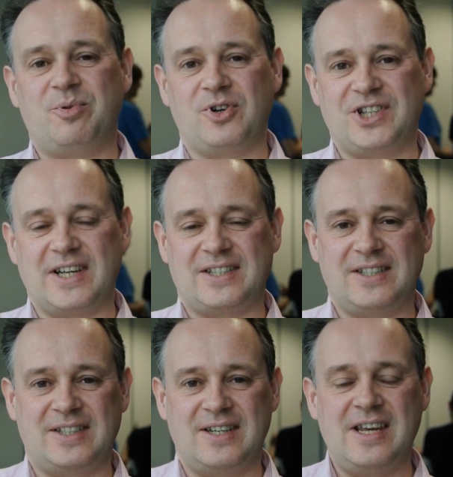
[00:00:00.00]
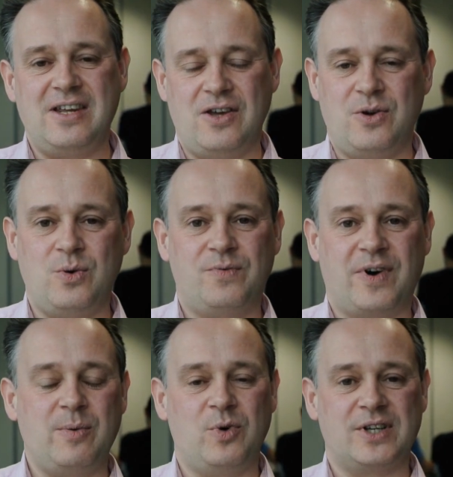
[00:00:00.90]
project is an EU
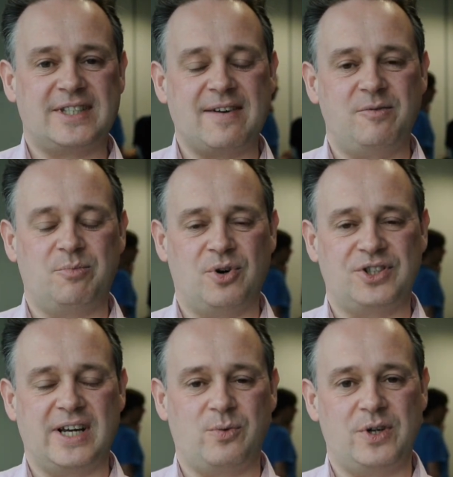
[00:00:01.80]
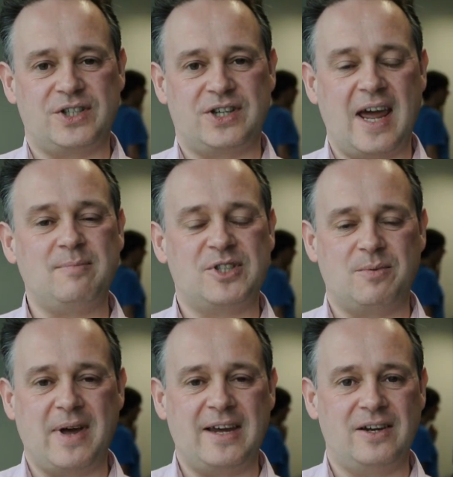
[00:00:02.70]
Framework 7 project which aims
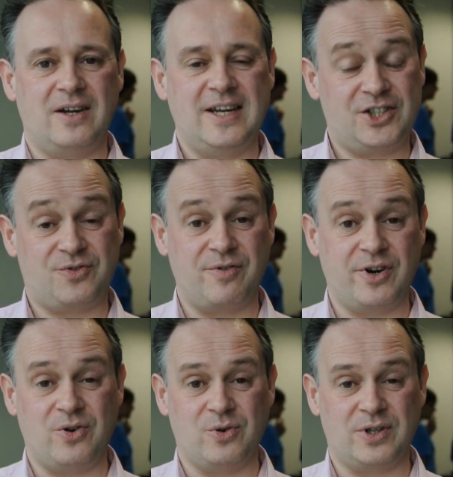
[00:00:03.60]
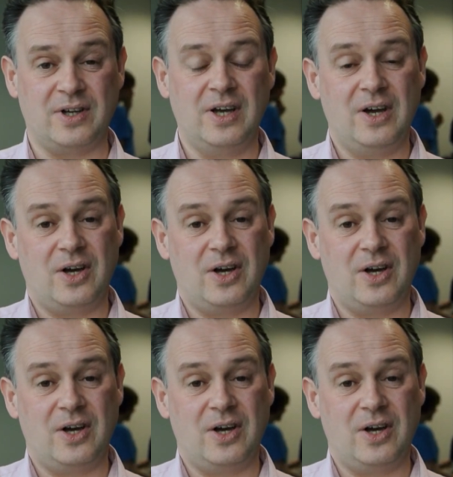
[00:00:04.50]
to make a history recorder.